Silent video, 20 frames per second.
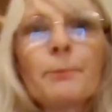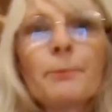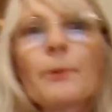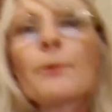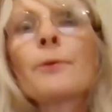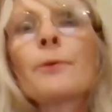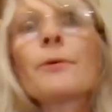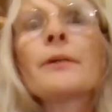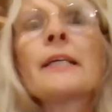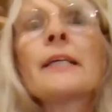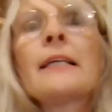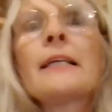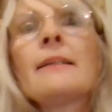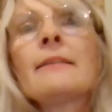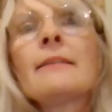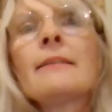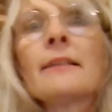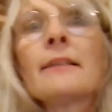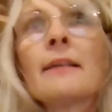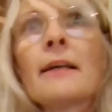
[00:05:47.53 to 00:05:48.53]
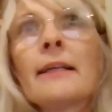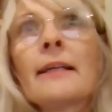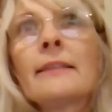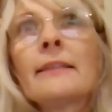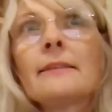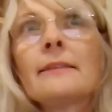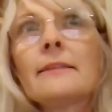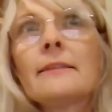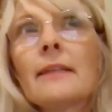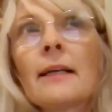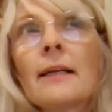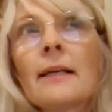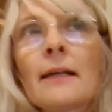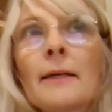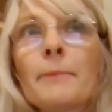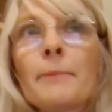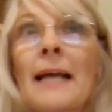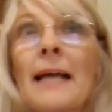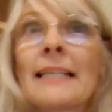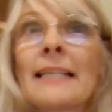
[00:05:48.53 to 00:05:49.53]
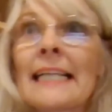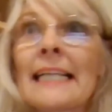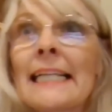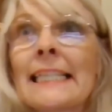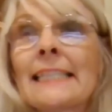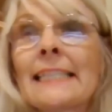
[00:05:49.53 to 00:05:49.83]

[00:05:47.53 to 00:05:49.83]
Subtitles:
boys, and I had